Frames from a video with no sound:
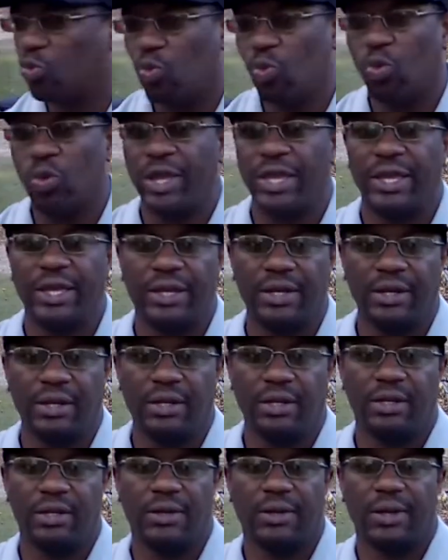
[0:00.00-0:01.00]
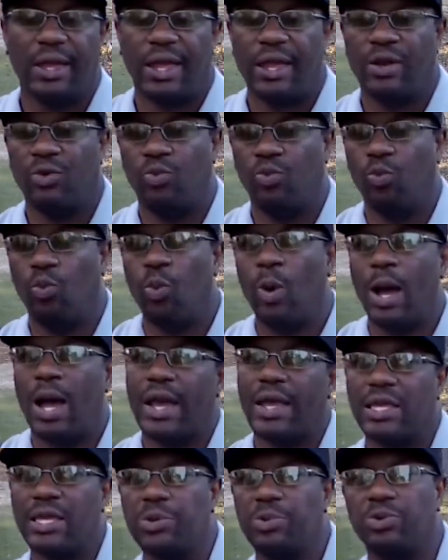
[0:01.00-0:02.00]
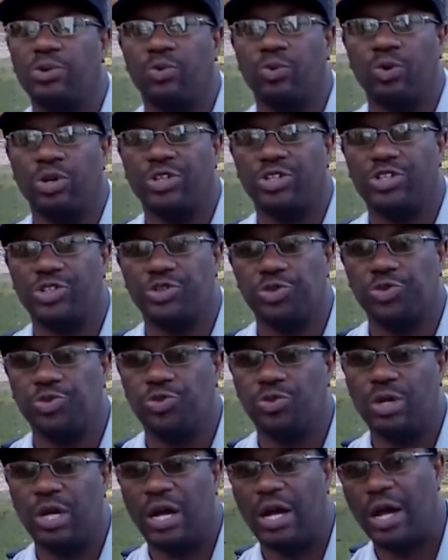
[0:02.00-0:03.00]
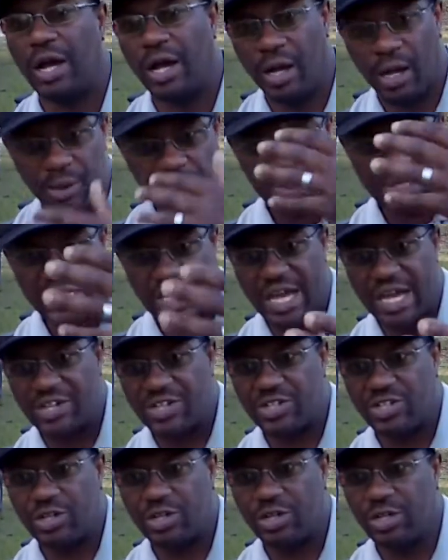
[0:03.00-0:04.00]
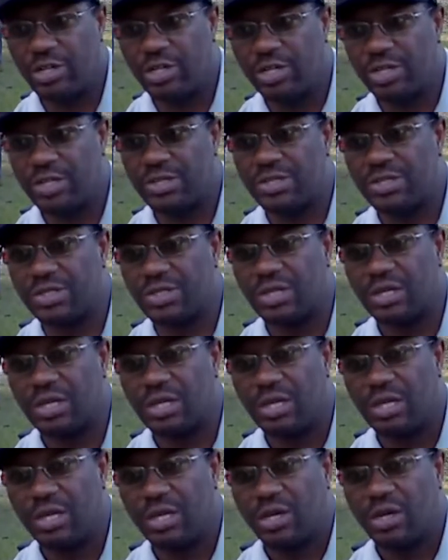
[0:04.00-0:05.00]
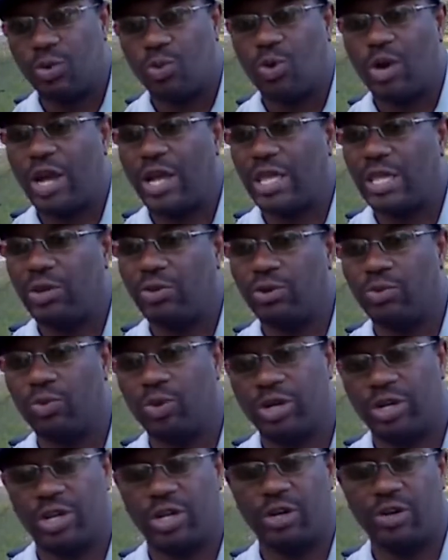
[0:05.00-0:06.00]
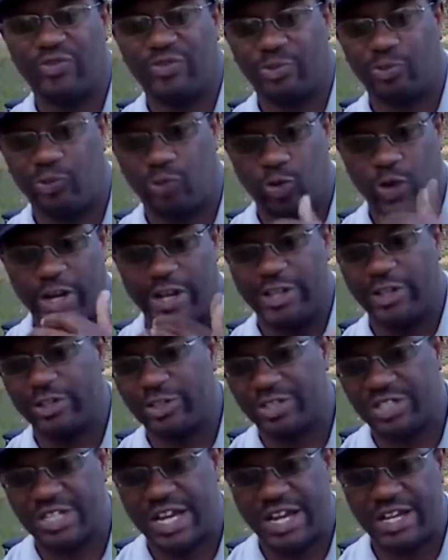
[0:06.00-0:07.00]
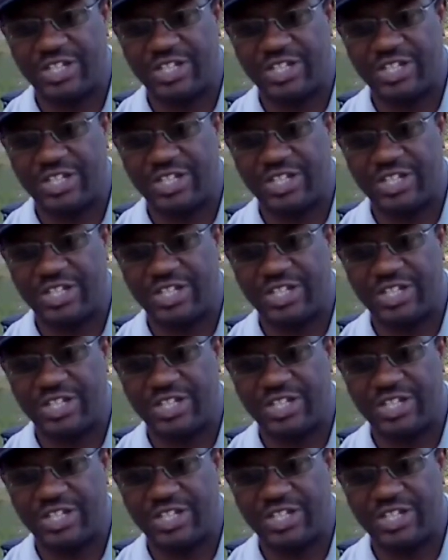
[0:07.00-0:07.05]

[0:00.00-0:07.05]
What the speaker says: when and why you would want to upsize your hooks, why you would want to go from regular size